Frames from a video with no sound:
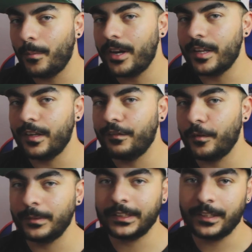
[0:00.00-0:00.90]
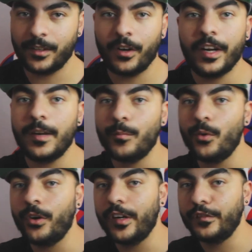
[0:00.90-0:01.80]
money from his guitar
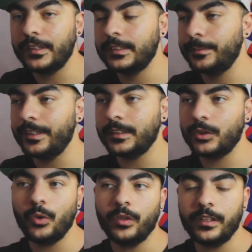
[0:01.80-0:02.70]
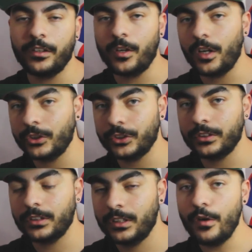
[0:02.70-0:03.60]
anymore if it's being sold in an auction.
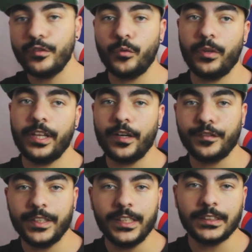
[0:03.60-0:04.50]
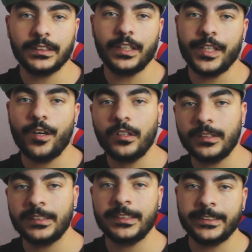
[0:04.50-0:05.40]
However, with NFTs, the
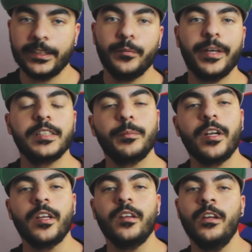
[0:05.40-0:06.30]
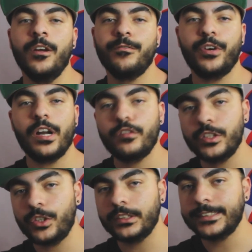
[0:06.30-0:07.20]
artist still makes money for
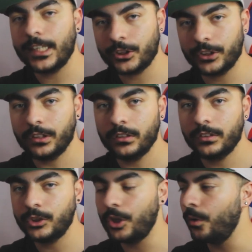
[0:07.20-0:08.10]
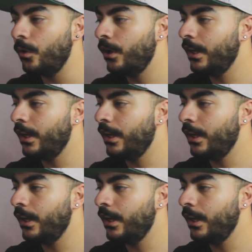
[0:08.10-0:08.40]
every transaction. So